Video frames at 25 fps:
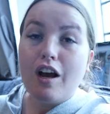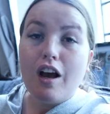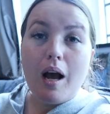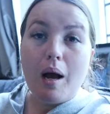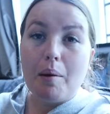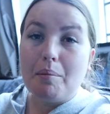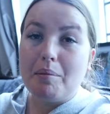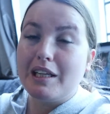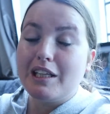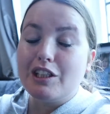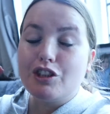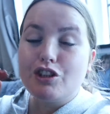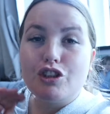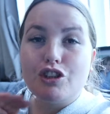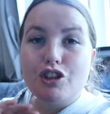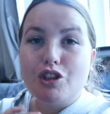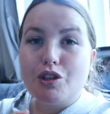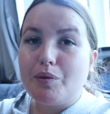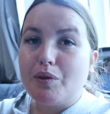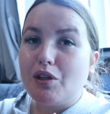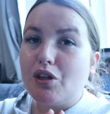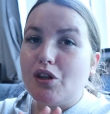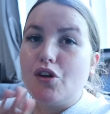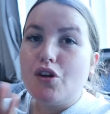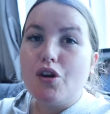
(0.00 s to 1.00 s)
I'm literally
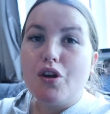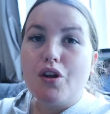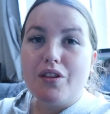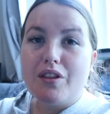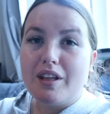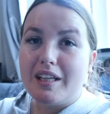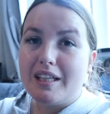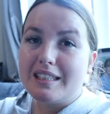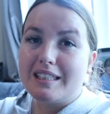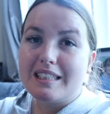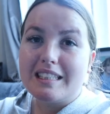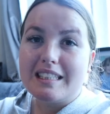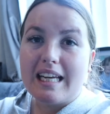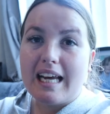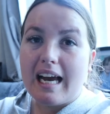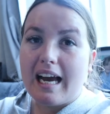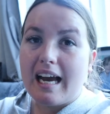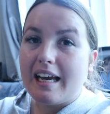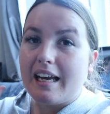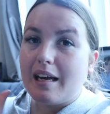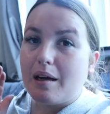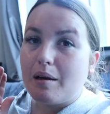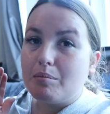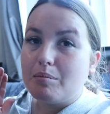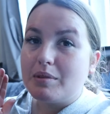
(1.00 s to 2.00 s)
doing nothing
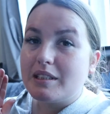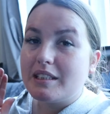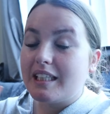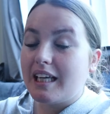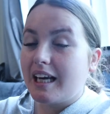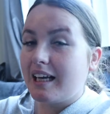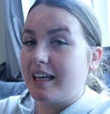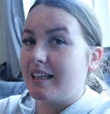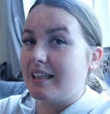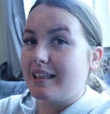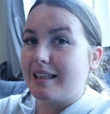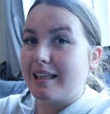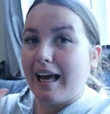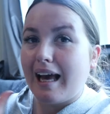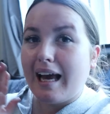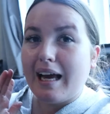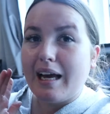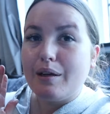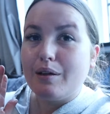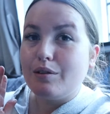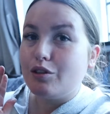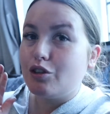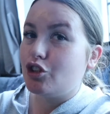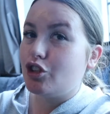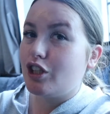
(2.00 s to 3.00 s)
today. I'm staying in the
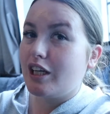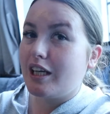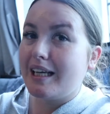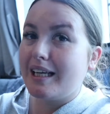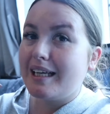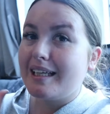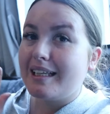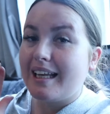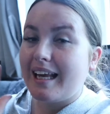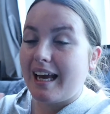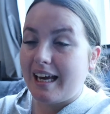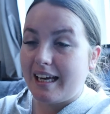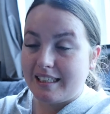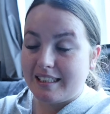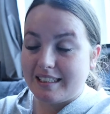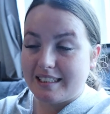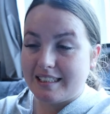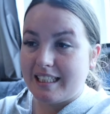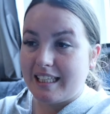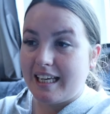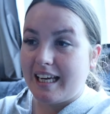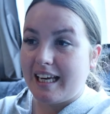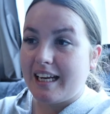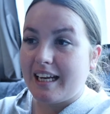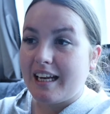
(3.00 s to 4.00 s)
house, chilling,
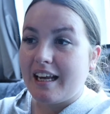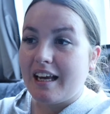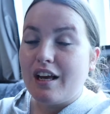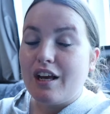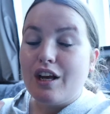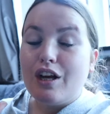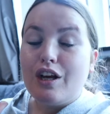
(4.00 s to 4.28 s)
editing.